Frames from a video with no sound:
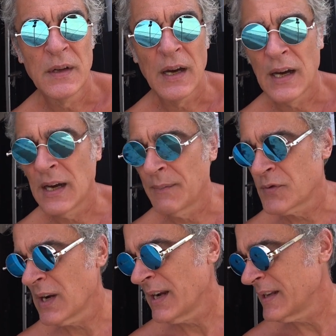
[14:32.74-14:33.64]
I'm
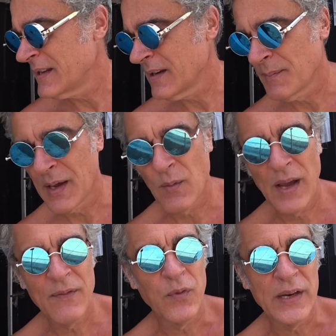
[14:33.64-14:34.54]
trying to tell my
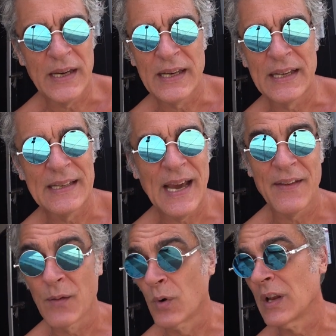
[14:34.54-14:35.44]
wife we need to get
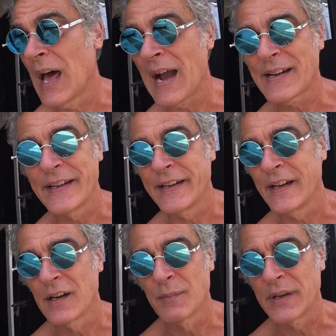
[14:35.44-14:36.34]
down there. We're locked in
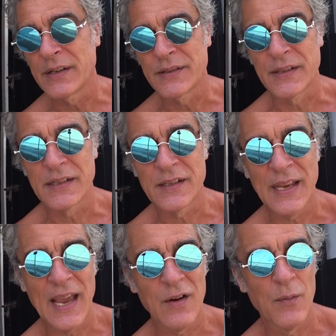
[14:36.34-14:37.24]
here because of this. You
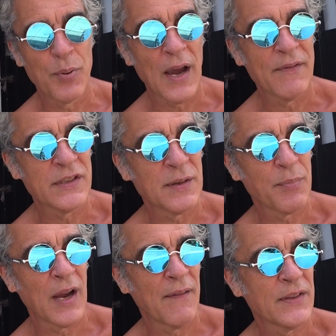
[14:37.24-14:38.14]
can't go province to
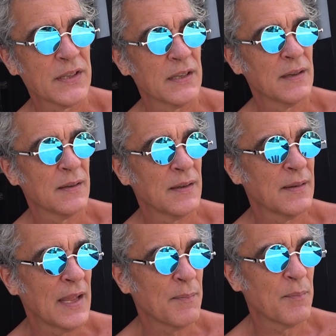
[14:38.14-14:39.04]
province,
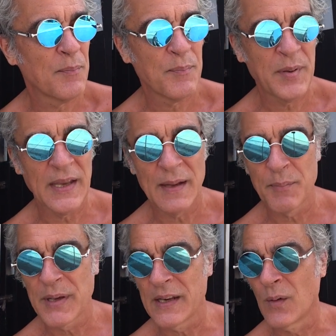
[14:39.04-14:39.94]
and
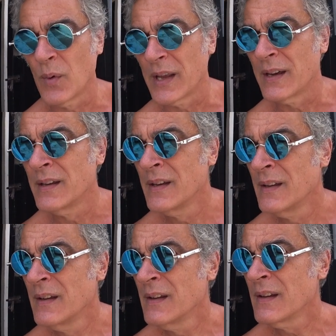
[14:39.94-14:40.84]
PNP don't want to
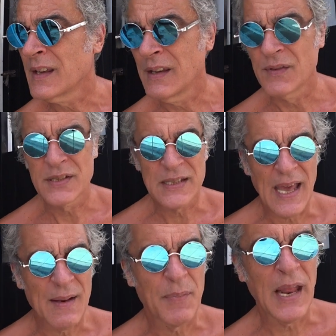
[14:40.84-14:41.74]
give us
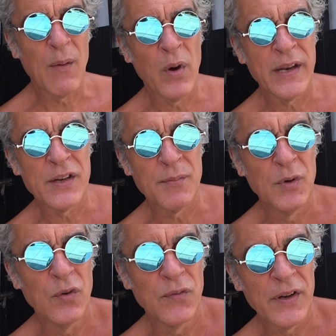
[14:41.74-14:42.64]
that. But I wanted to move.